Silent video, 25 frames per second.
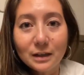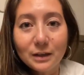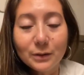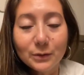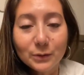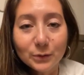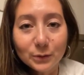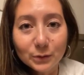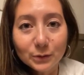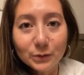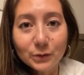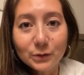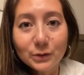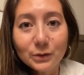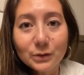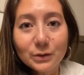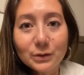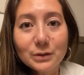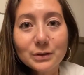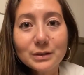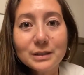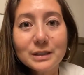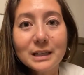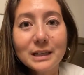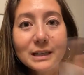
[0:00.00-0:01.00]
our
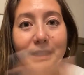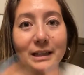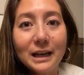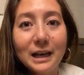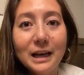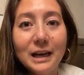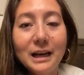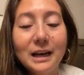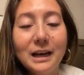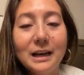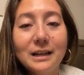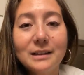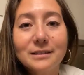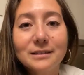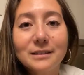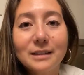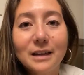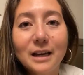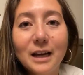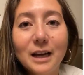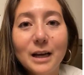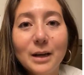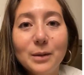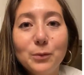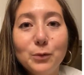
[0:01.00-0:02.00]
daughters and i had
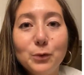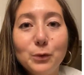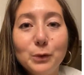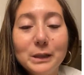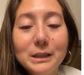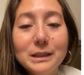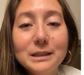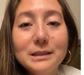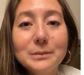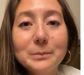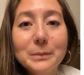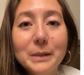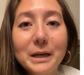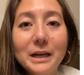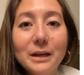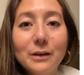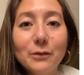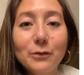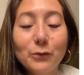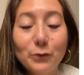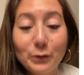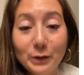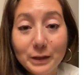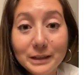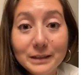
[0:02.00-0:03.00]
time with my
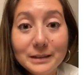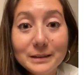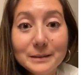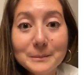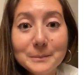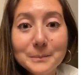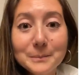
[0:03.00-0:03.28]
friend